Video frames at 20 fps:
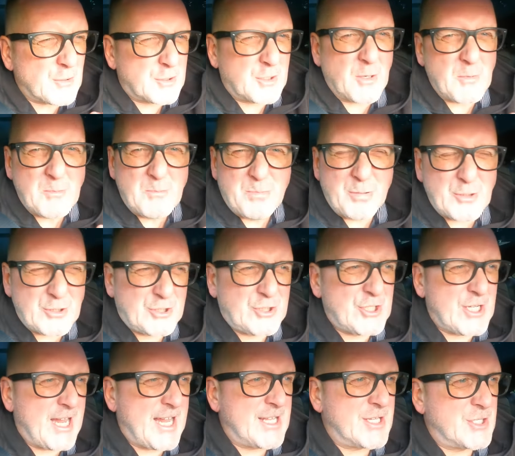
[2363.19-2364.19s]

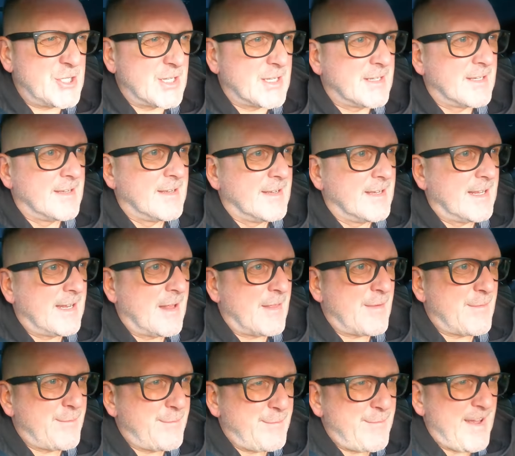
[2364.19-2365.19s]
combustion engine, you know,
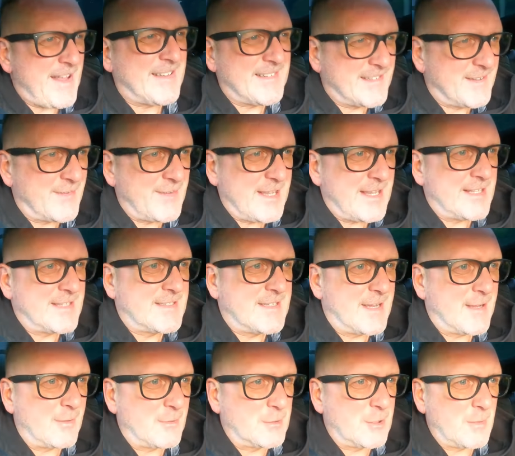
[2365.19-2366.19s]
the fans of the
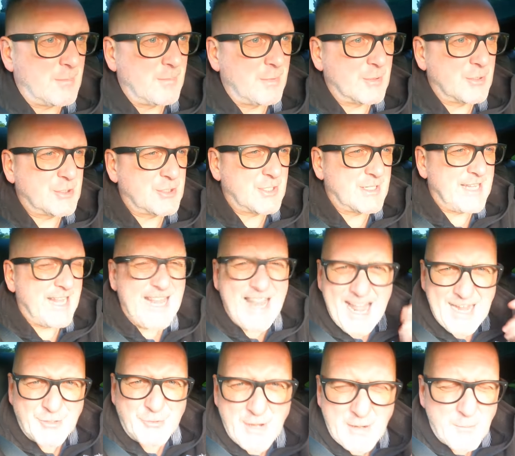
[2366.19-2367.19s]
internal combustion.
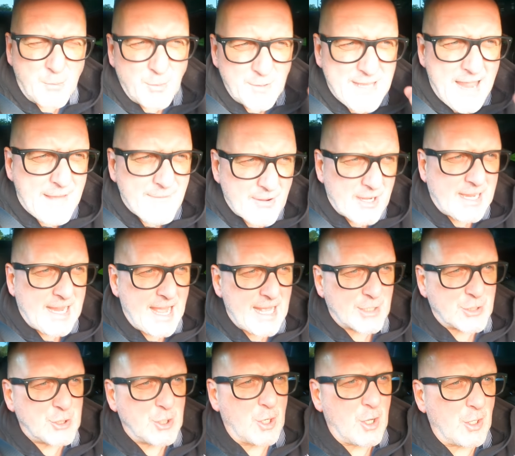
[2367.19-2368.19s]
Electric will never
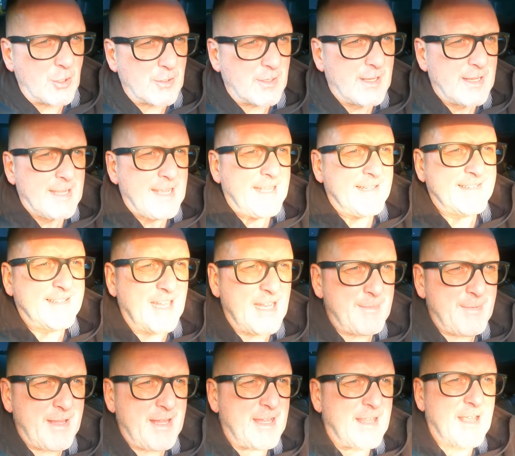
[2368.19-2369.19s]
catch on. It's going to
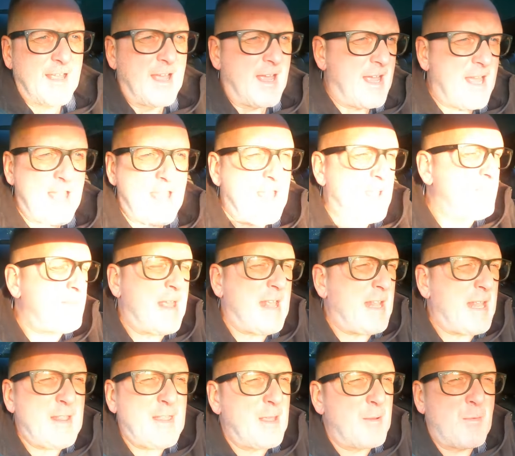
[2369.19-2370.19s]
be
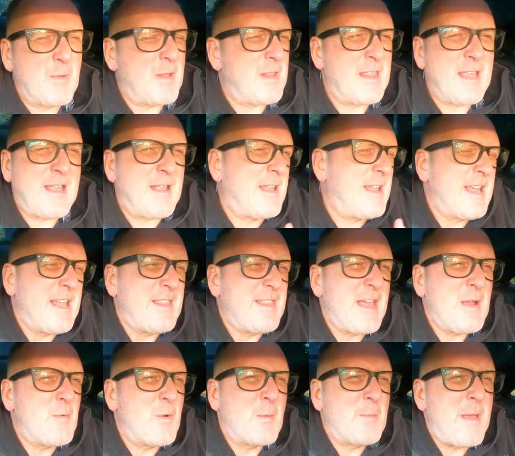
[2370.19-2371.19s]

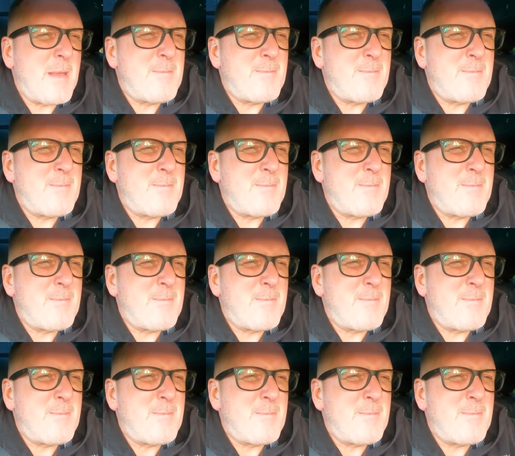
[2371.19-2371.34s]
they will be